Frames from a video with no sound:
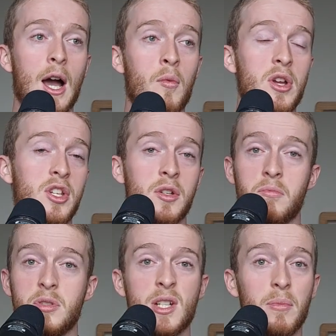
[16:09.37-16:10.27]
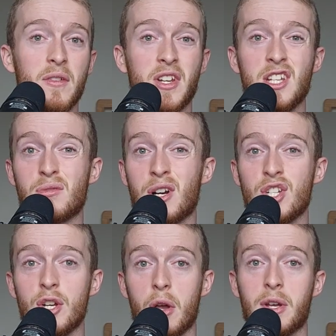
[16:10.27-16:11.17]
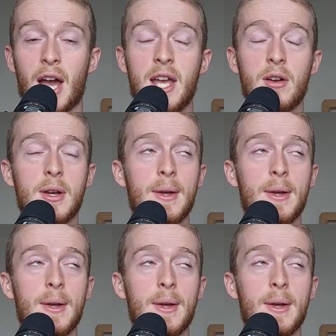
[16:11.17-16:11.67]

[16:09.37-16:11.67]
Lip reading: which some of the videos were actually okay.